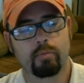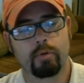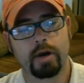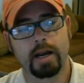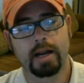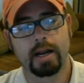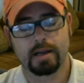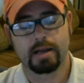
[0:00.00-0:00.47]

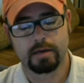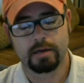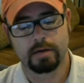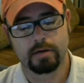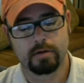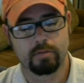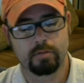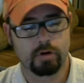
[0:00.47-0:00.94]
Rick
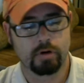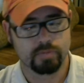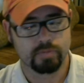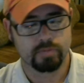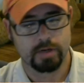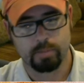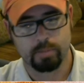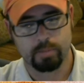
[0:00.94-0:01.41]

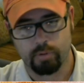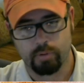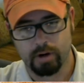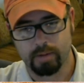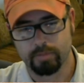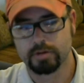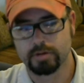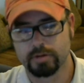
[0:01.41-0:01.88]
walks around the
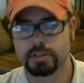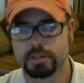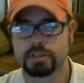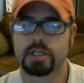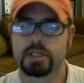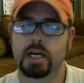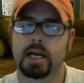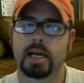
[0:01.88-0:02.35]
perimeter,
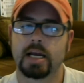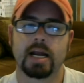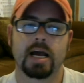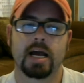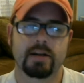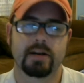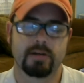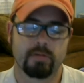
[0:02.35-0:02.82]
just
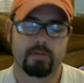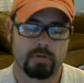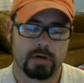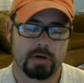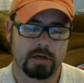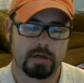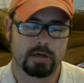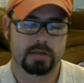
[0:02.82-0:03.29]
checking out the
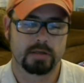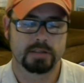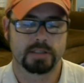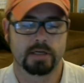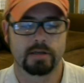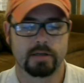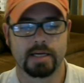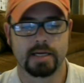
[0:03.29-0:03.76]

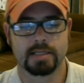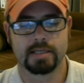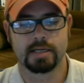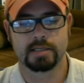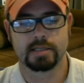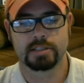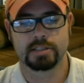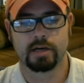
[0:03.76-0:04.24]
walls, all that
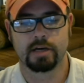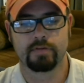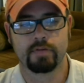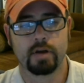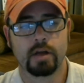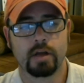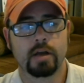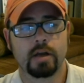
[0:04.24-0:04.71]
kind of
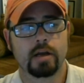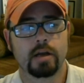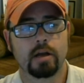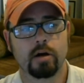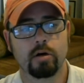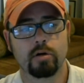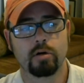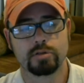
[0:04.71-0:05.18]
stuff.
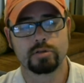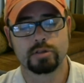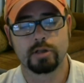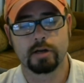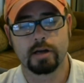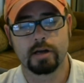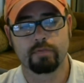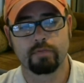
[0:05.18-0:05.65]
Goes
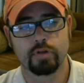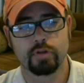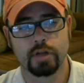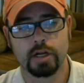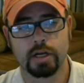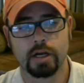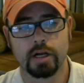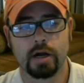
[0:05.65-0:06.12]
looking for
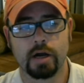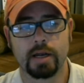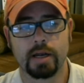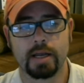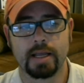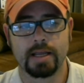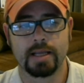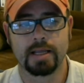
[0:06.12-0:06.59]
the
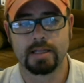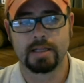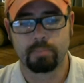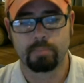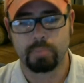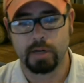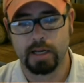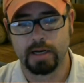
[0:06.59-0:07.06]
gun in
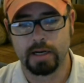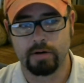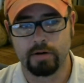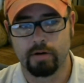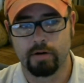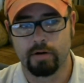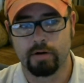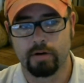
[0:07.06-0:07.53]
the
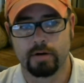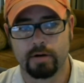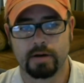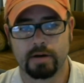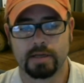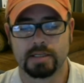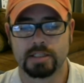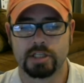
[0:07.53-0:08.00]
blender,
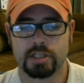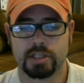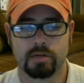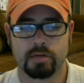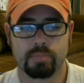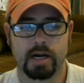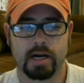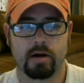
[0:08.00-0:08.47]
in the
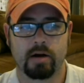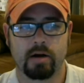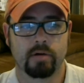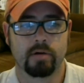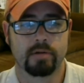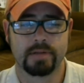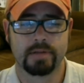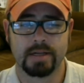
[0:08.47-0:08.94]
junk
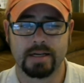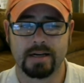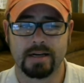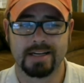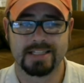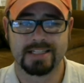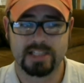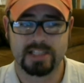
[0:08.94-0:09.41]
pile. The
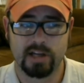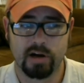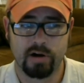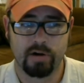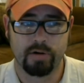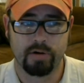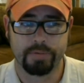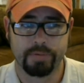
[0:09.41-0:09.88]
gun is
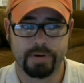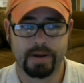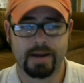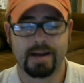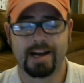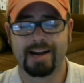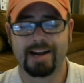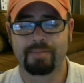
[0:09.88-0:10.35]
gone.
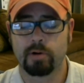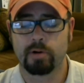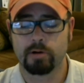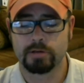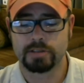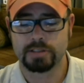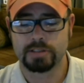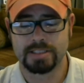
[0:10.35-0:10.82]
I
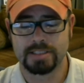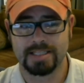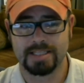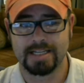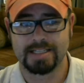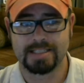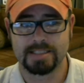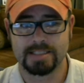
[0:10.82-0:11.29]
personally
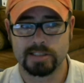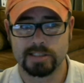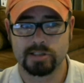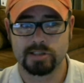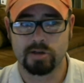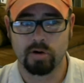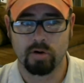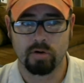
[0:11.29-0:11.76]
think that
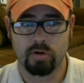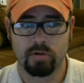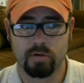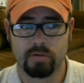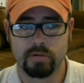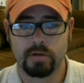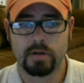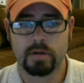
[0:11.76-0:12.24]
this
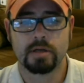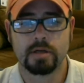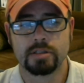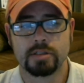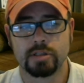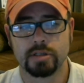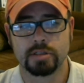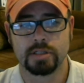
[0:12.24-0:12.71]
girl
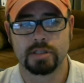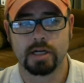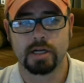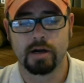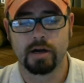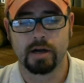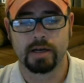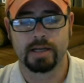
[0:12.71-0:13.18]
took the
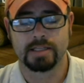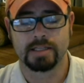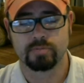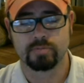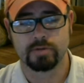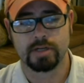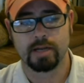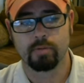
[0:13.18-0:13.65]
gun,
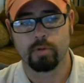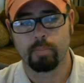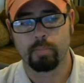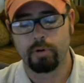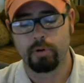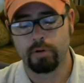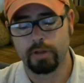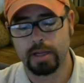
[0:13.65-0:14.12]
as when they were
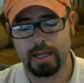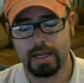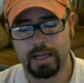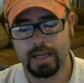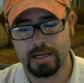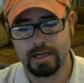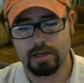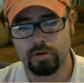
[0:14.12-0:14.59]
pulling
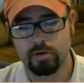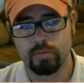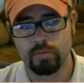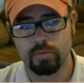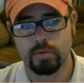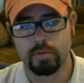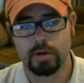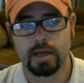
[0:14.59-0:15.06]

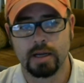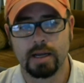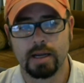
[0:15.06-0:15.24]
into